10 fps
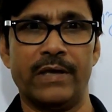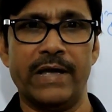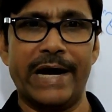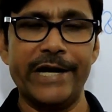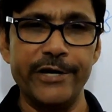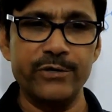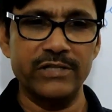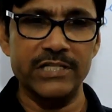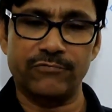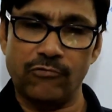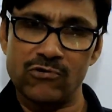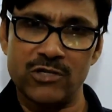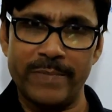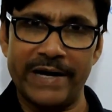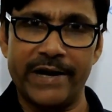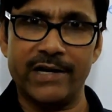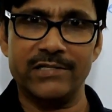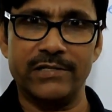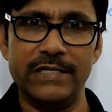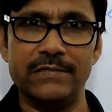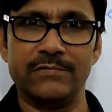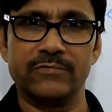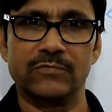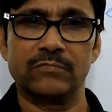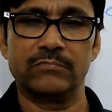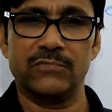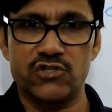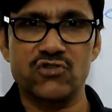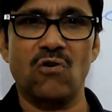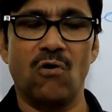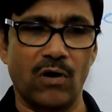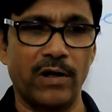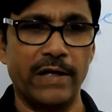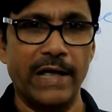and due to this force of attraction is strong,